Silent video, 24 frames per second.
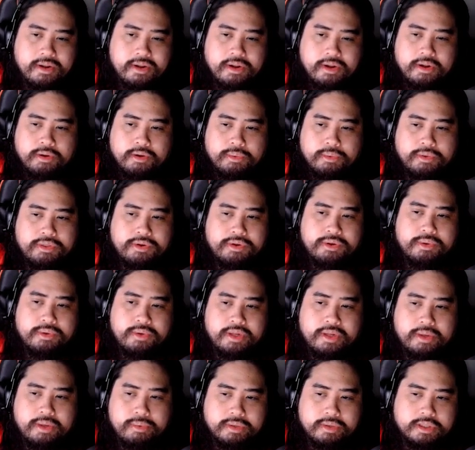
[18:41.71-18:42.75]
with her
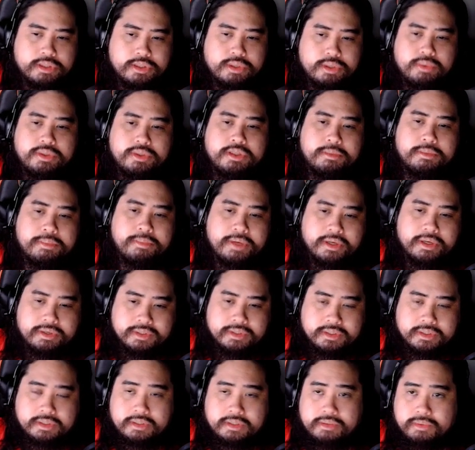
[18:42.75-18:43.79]
unique with the 200
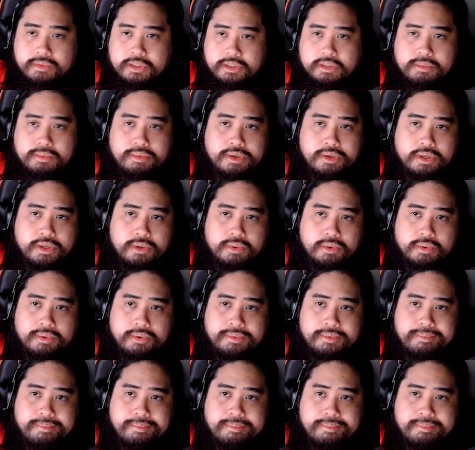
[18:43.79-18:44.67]
meters, which is pretty cool.